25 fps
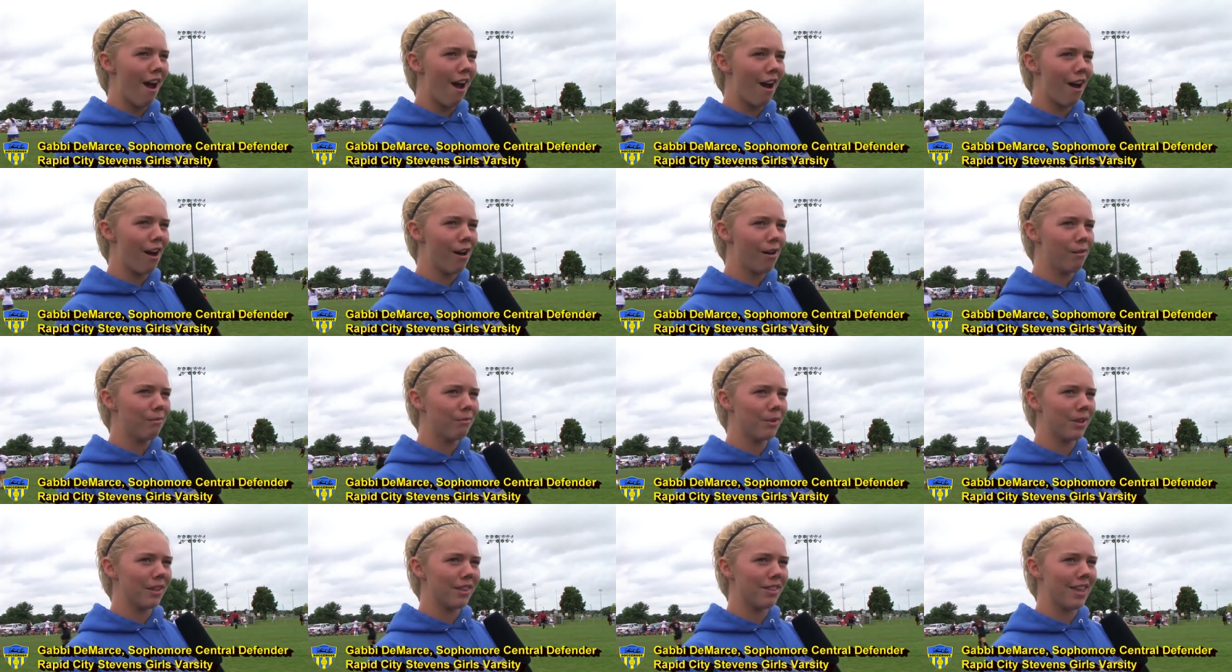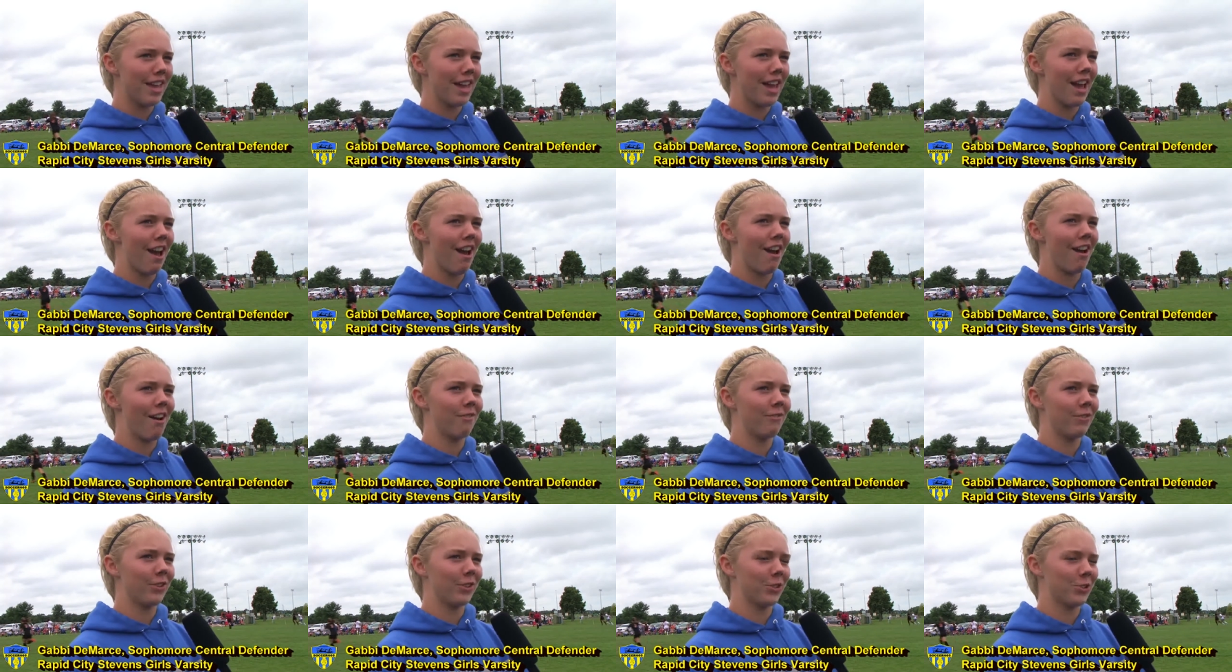Um, they
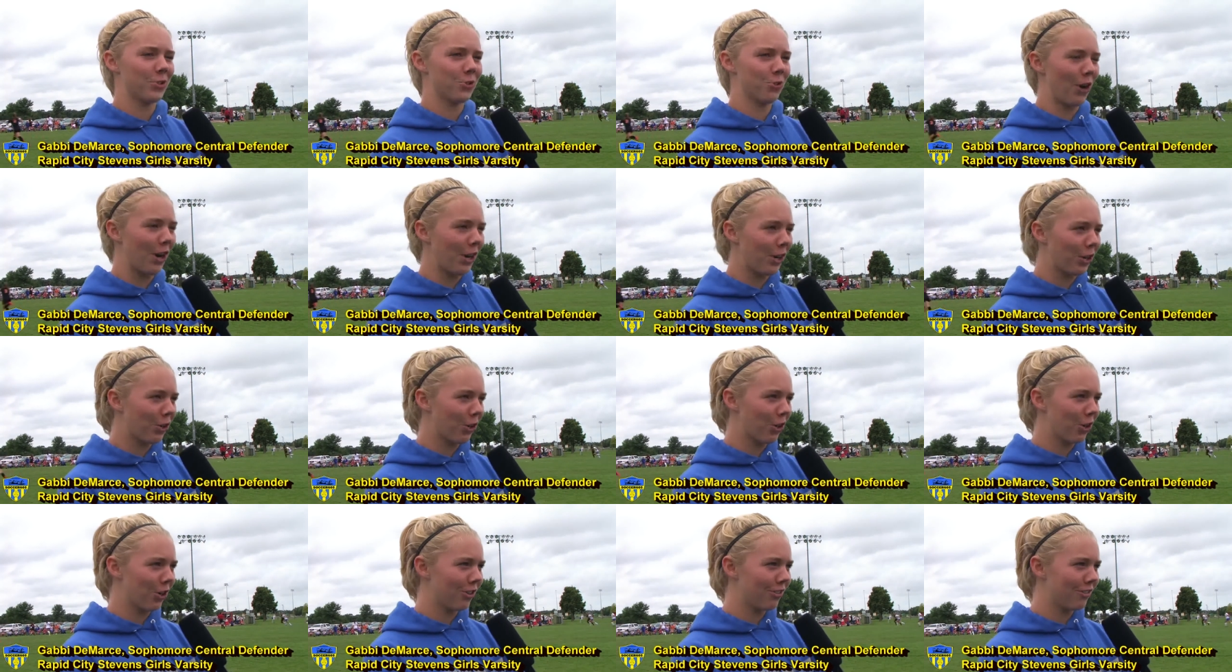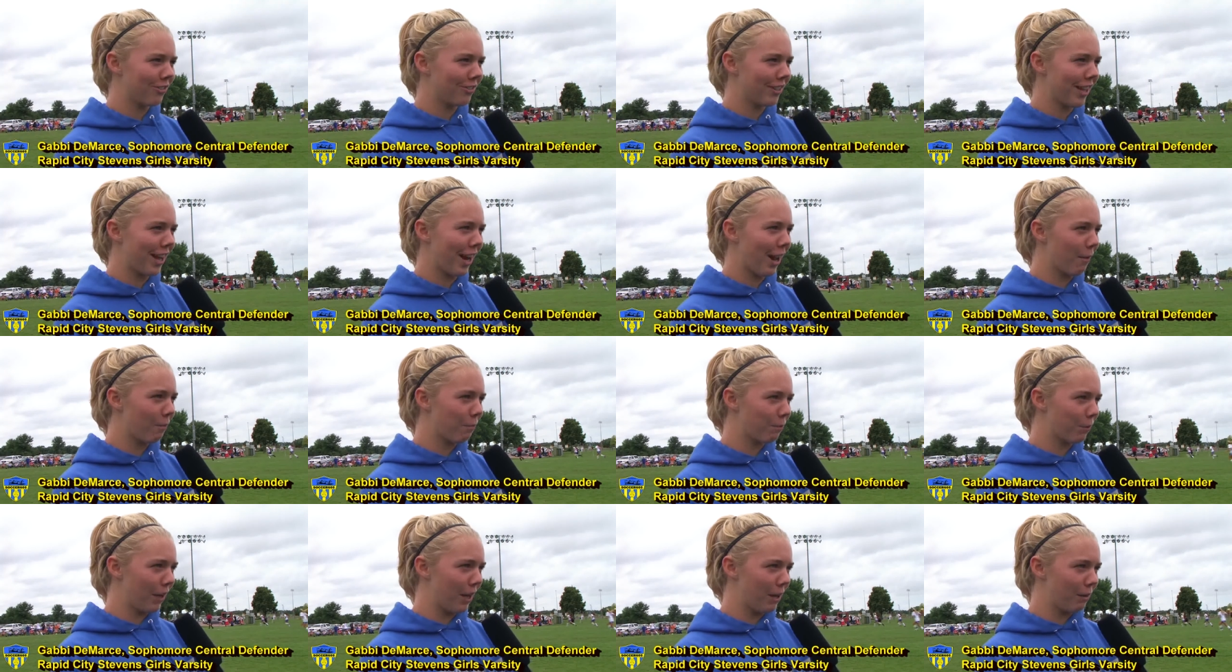have a striker that
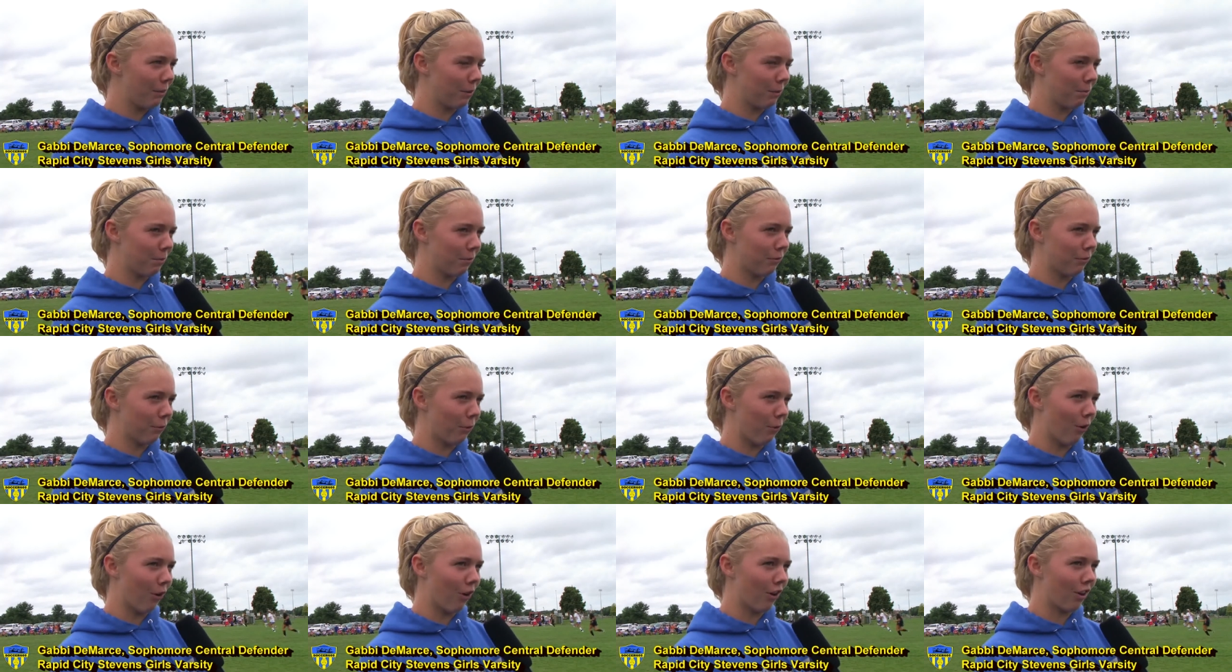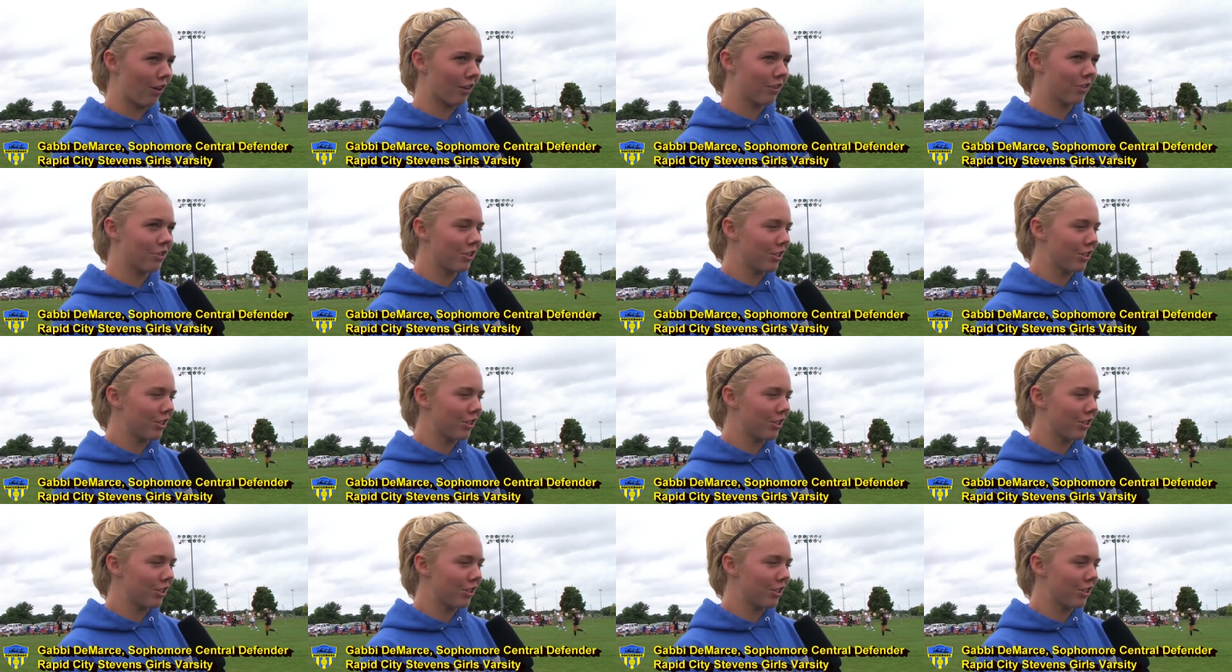I've played with before.